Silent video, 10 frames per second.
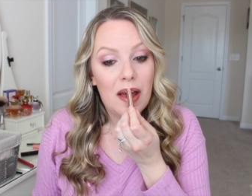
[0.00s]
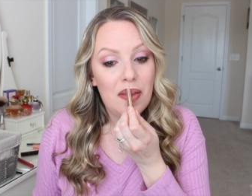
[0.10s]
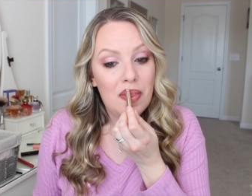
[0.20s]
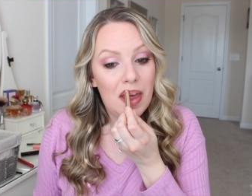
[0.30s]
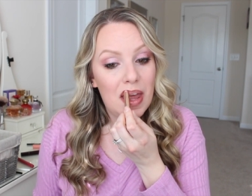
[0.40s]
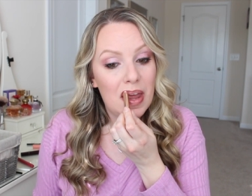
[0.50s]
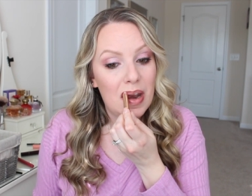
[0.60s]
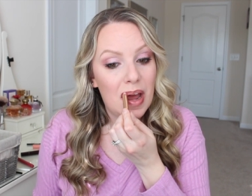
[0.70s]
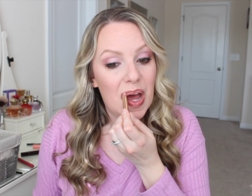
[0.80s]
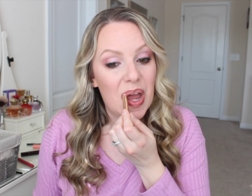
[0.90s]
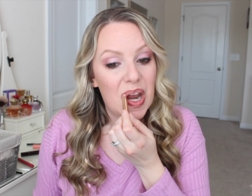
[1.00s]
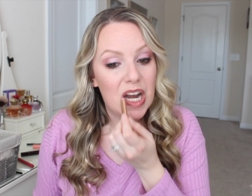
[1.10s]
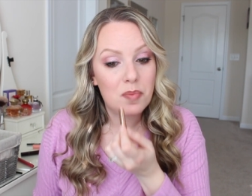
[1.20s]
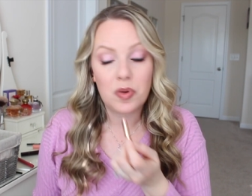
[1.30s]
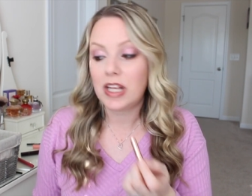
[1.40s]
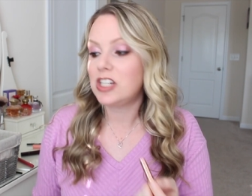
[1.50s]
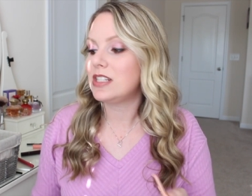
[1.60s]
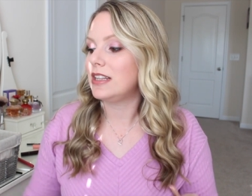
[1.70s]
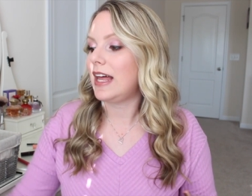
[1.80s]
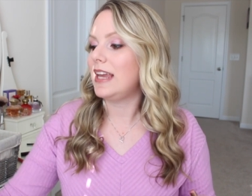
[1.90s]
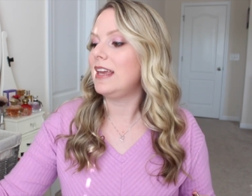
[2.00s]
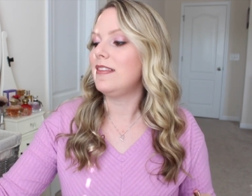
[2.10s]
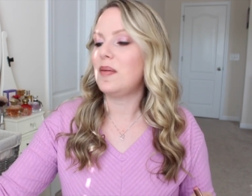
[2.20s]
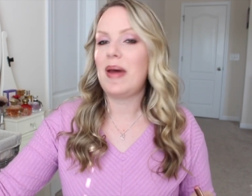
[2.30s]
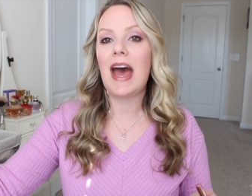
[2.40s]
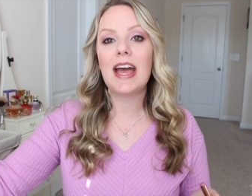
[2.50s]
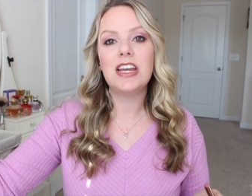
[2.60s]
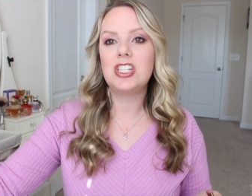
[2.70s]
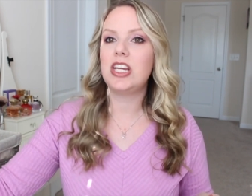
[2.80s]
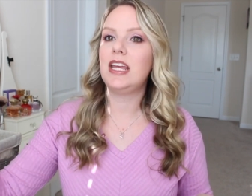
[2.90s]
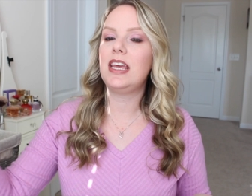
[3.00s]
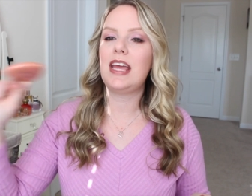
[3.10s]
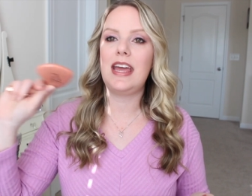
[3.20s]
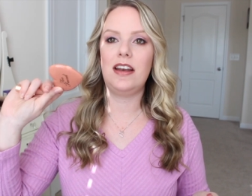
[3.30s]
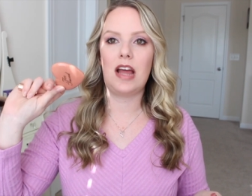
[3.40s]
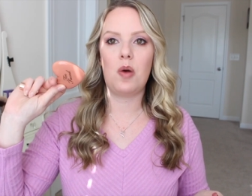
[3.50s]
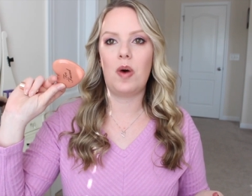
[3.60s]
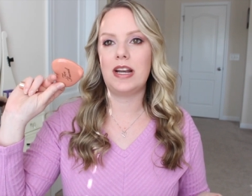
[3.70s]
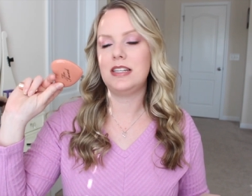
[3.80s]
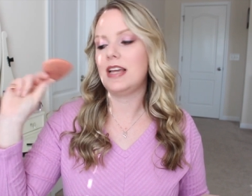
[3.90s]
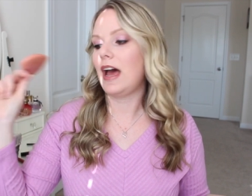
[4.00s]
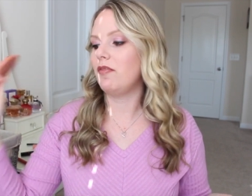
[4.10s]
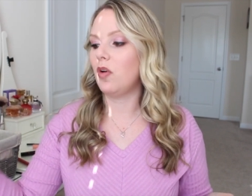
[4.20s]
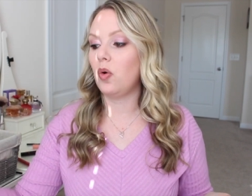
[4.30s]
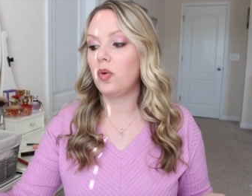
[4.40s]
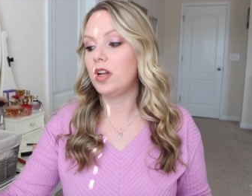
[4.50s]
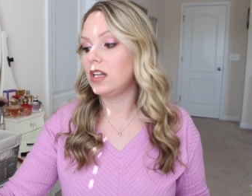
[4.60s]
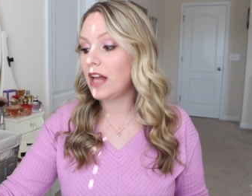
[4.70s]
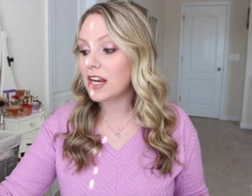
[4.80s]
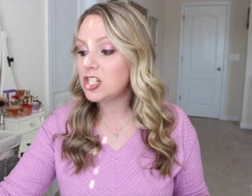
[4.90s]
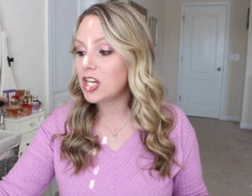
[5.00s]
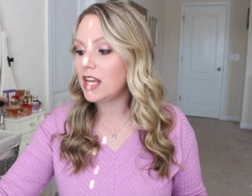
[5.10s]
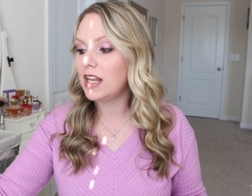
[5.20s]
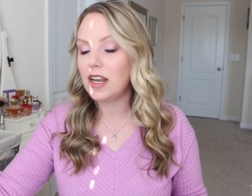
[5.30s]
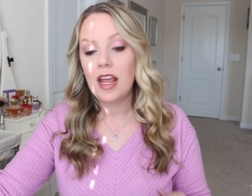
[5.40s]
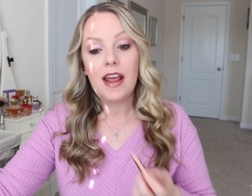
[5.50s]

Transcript: and then I ended up really just liking the packaging and I wanted to have the whole collection.